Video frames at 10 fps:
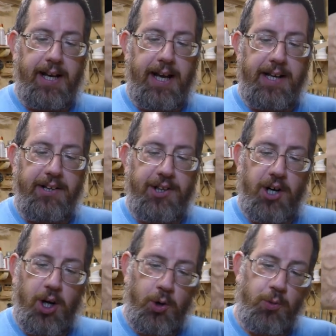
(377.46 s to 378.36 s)
And the
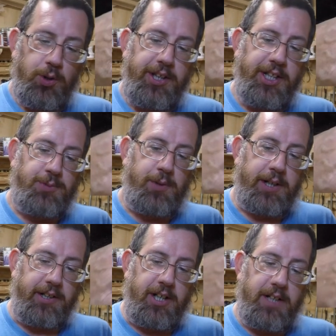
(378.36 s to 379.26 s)
hole in this
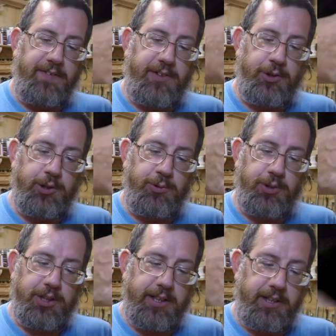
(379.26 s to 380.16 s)
one, I
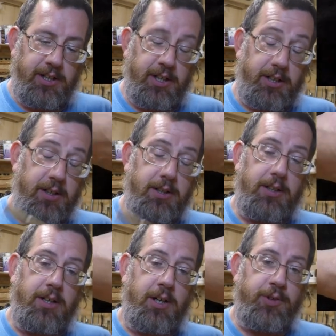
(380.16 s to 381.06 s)
got
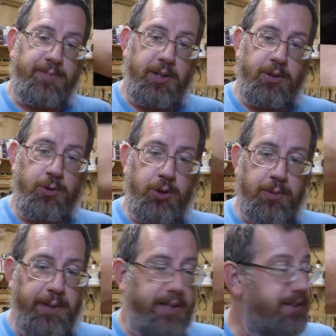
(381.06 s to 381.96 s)
hold of my auger
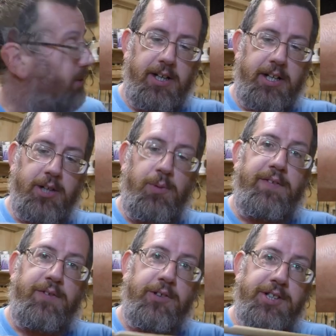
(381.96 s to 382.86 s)
bit, and I
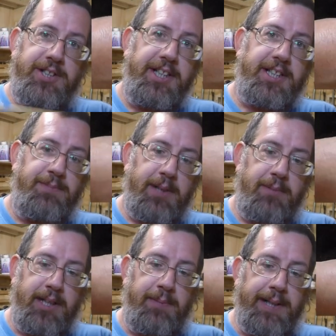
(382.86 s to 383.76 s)
went for a
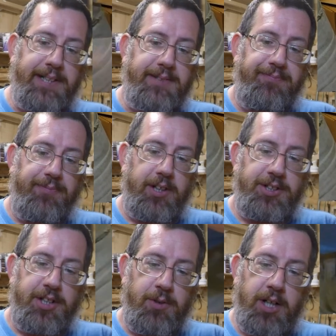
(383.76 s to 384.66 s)
6mm bit.
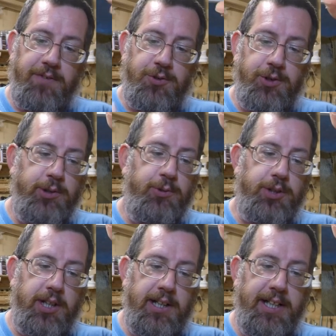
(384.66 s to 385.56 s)
So I've
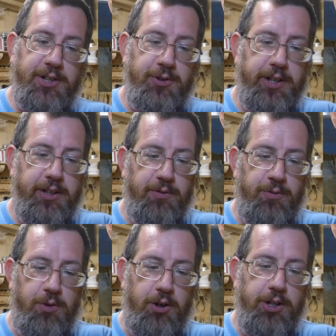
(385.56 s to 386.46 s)
drilled literally
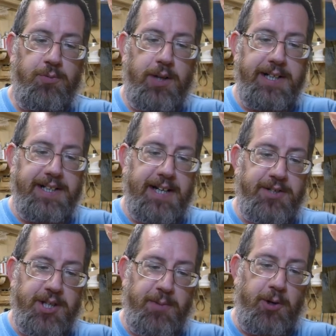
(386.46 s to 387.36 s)
right the way down
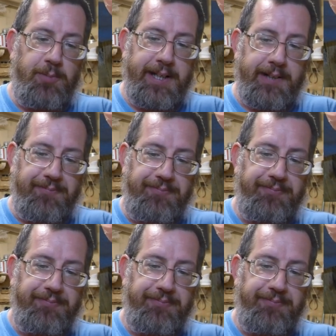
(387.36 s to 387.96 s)
to the bottom here.